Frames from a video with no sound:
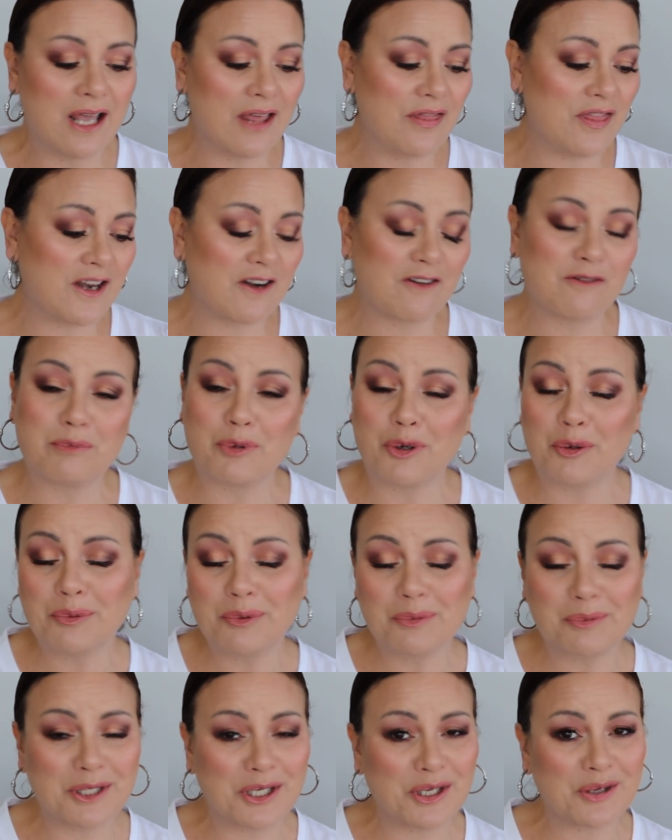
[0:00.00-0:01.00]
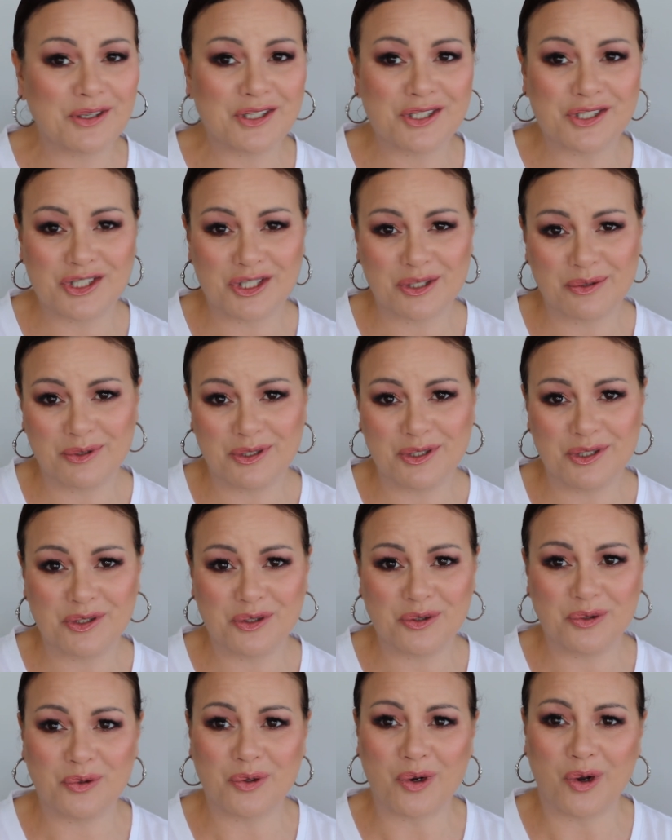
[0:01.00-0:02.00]
that I've probably only shown
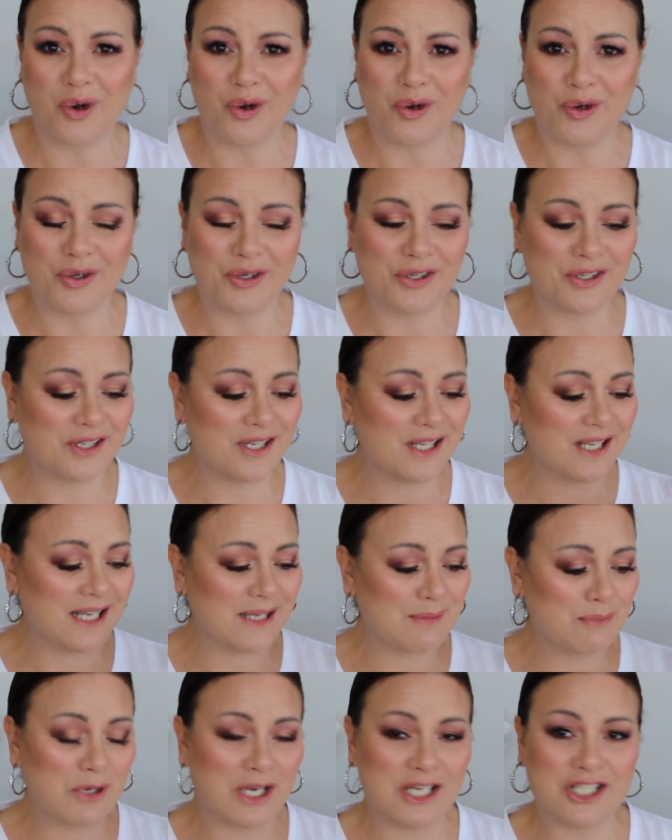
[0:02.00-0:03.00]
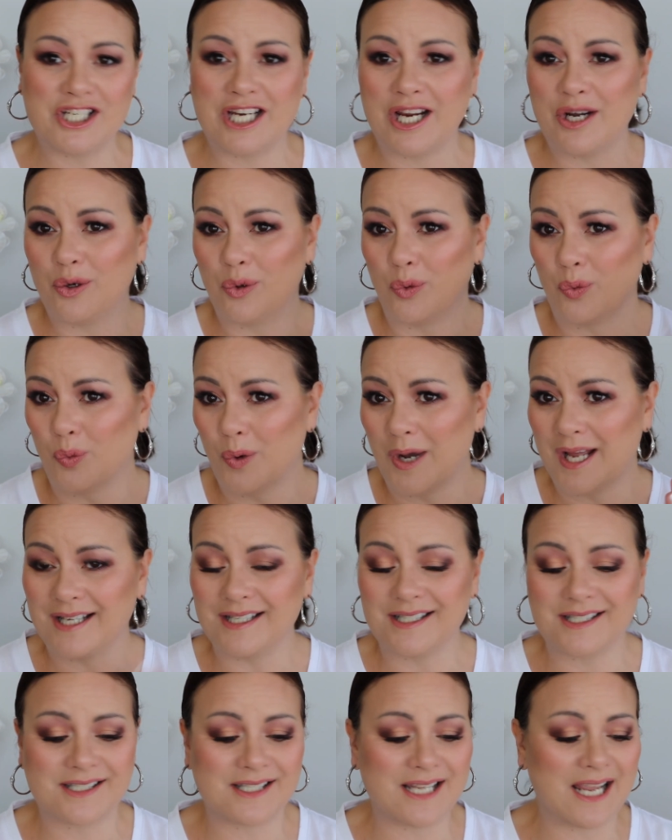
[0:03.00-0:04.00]
you on my channel
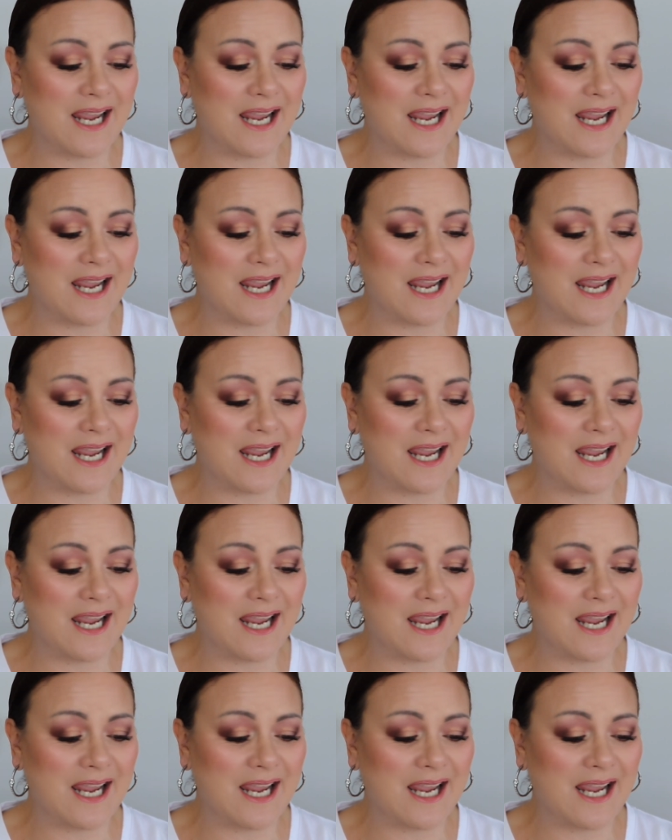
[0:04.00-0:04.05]
once,